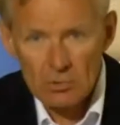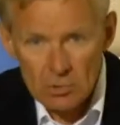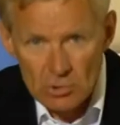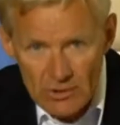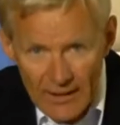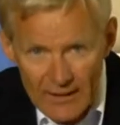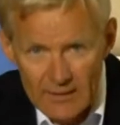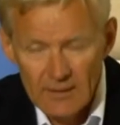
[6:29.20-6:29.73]

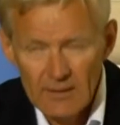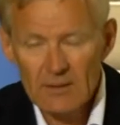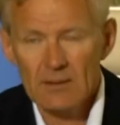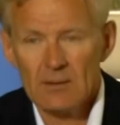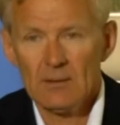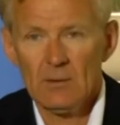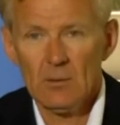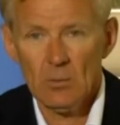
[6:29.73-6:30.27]
ready,
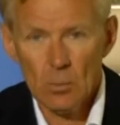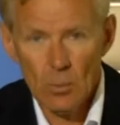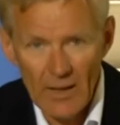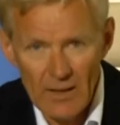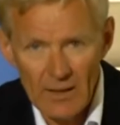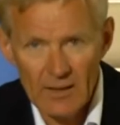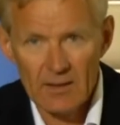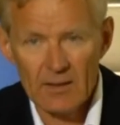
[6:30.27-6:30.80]

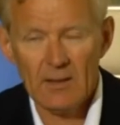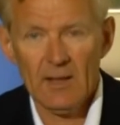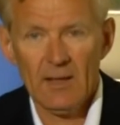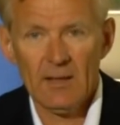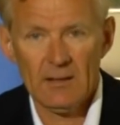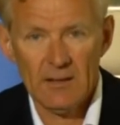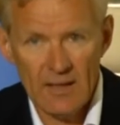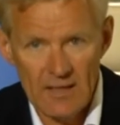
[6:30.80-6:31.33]
willing
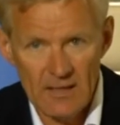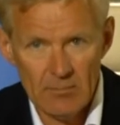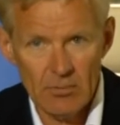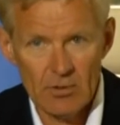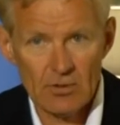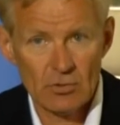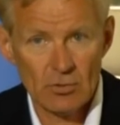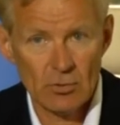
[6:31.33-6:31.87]
and
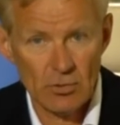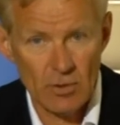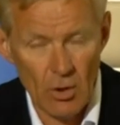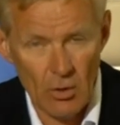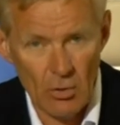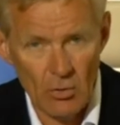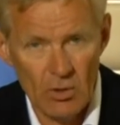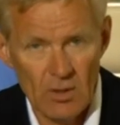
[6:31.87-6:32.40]
able to
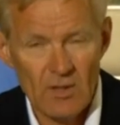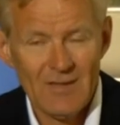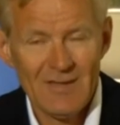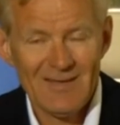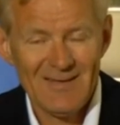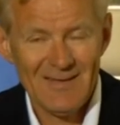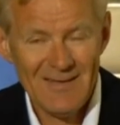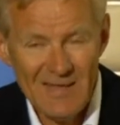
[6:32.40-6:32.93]
go
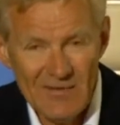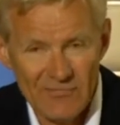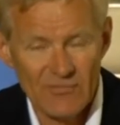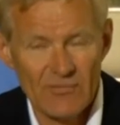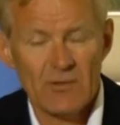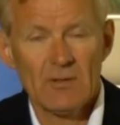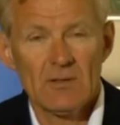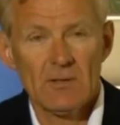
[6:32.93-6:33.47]

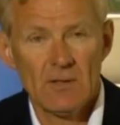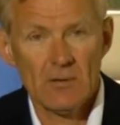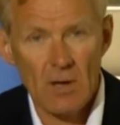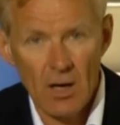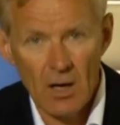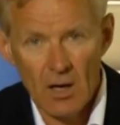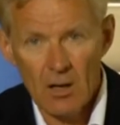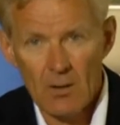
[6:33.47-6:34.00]
if
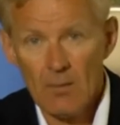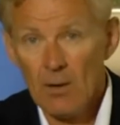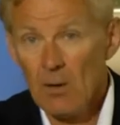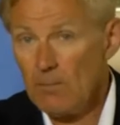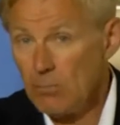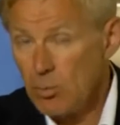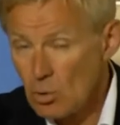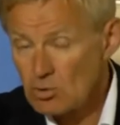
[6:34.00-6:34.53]
there are
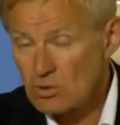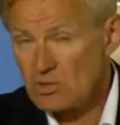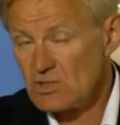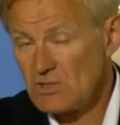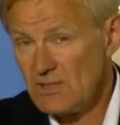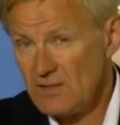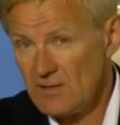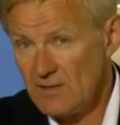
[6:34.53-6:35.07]

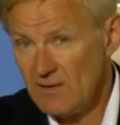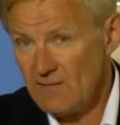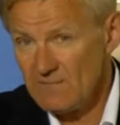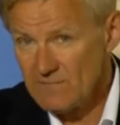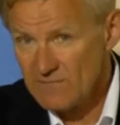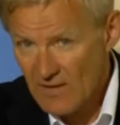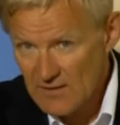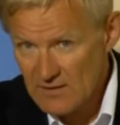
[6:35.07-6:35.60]
pauses in the
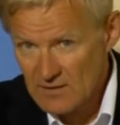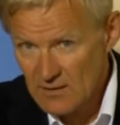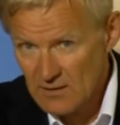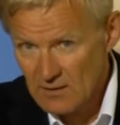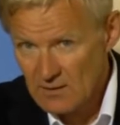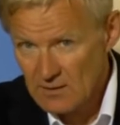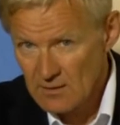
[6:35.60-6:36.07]
fighting.